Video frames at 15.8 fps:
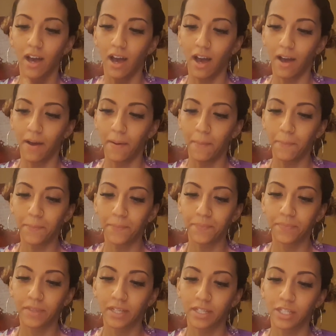Um,
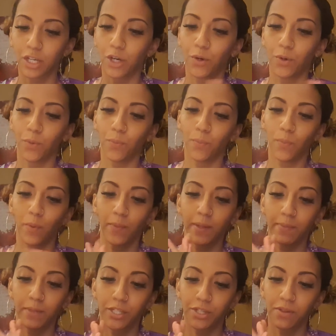so what we
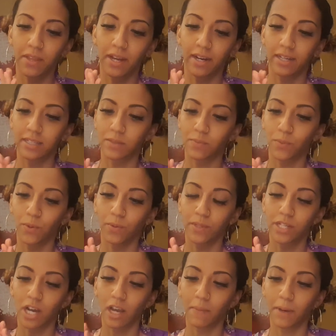would do there is we would
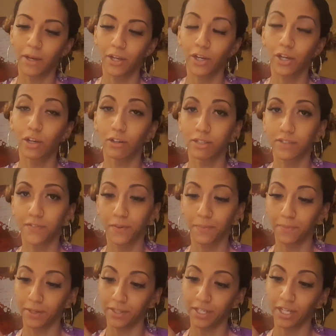talk about your goals for
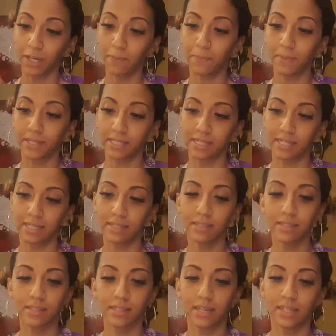building your business
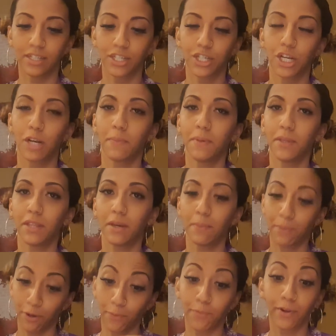and determine the
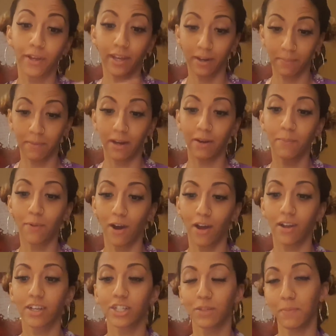appropriate amount of
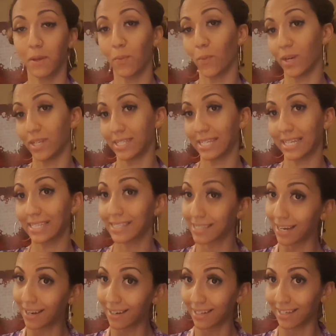products you may want to get
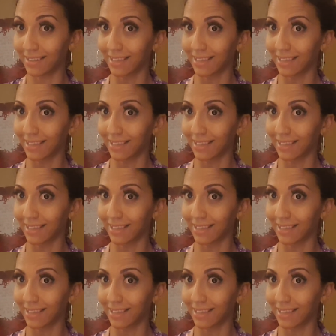started.